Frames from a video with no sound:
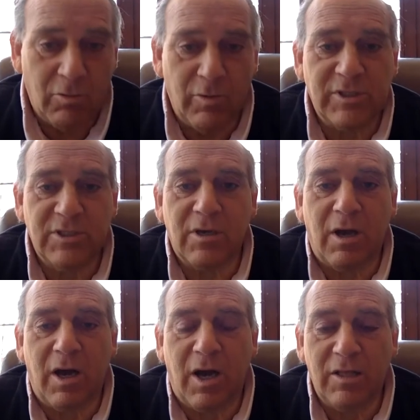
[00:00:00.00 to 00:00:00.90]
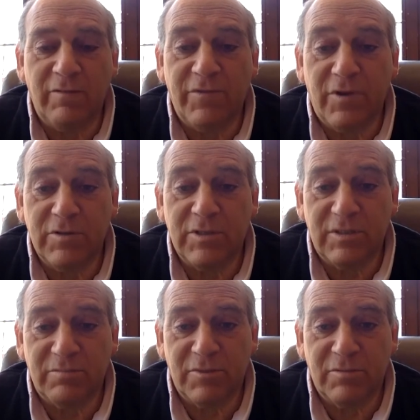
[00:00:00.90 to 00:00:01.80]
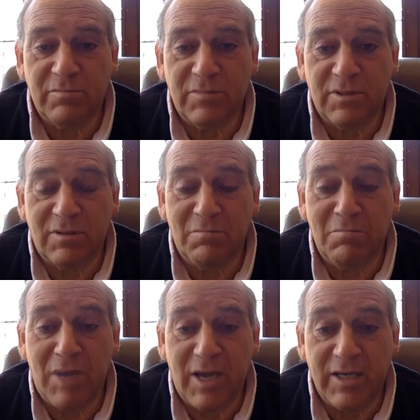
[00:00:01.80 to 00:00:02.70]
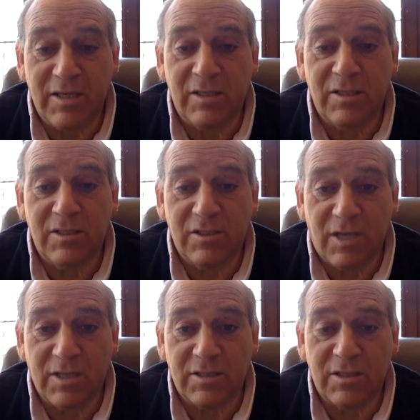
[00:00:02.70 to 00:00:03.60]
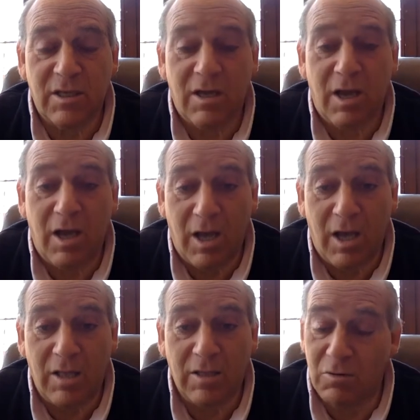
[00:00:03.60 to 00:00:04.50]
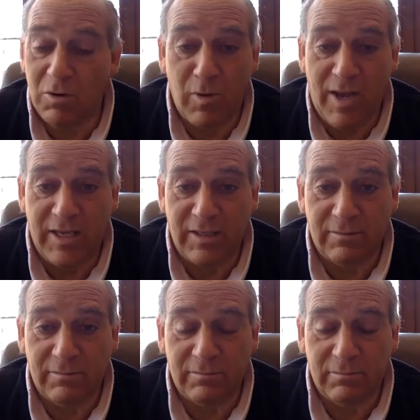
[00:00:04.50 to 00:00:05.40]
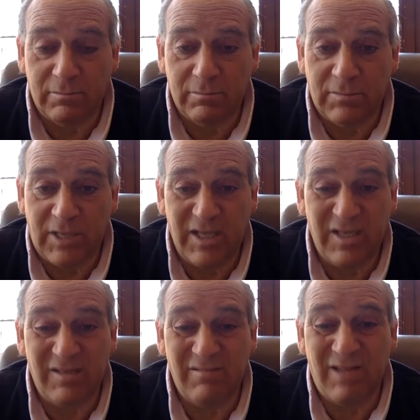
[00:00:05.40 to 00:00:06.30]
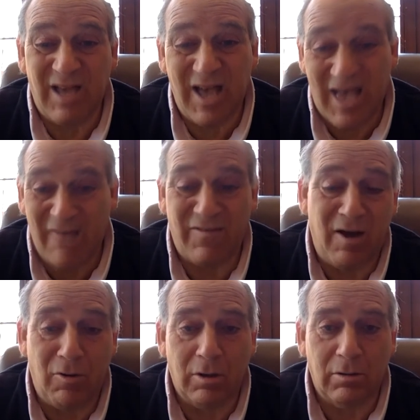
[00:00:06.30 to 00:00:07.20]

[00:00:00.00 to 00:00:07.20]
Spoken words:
which is all of those symptoms might just all go away in a half hour,